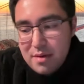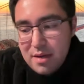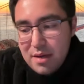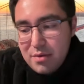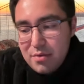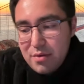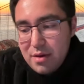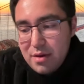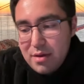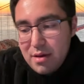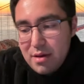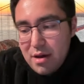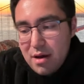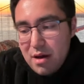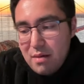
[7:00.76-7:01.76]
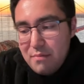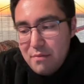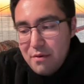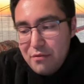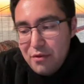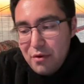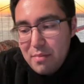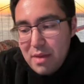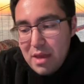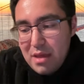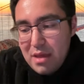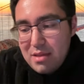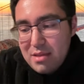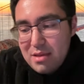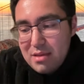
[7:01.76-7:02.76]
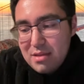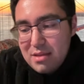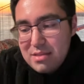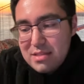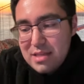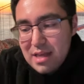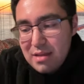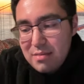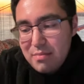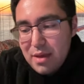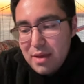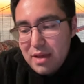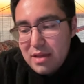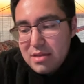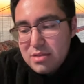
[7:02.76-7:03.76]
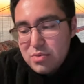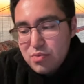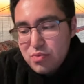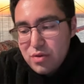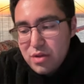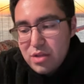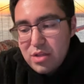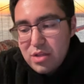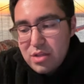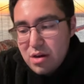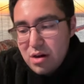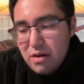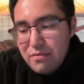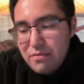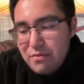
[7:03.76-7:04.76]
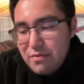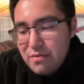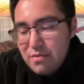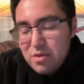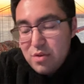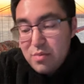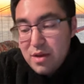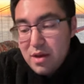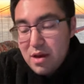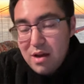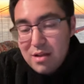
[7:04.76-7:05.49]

I agree. Um, for me, the the second pick is really tough to be